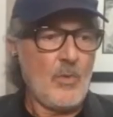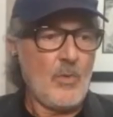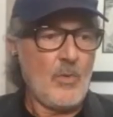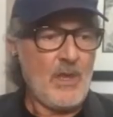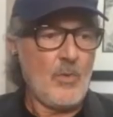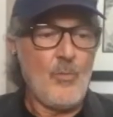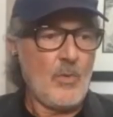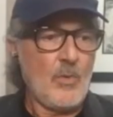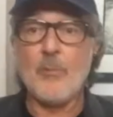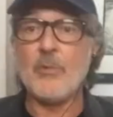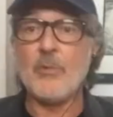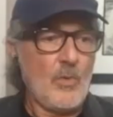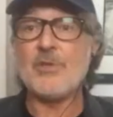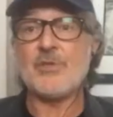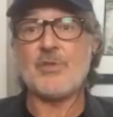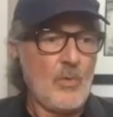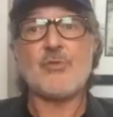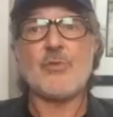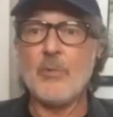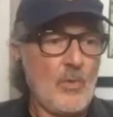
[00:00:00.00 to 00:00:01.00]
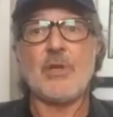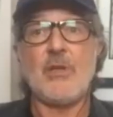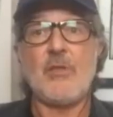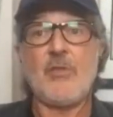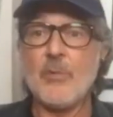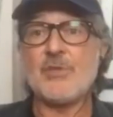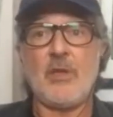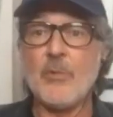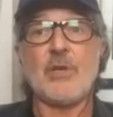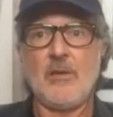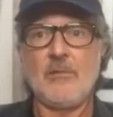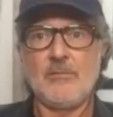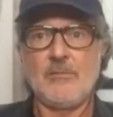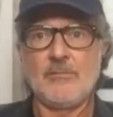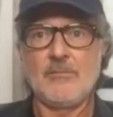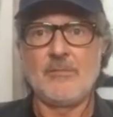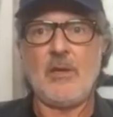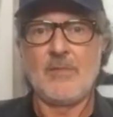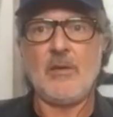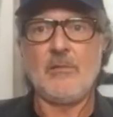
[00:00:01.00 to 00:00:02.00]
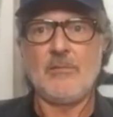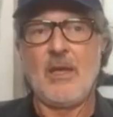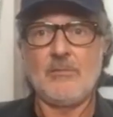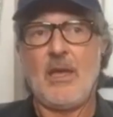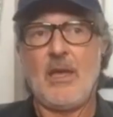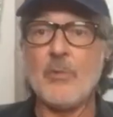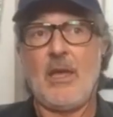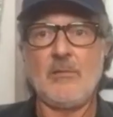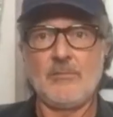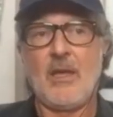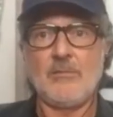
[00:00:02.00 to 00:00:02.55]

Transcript: memory's a tricky thing mm-hmm.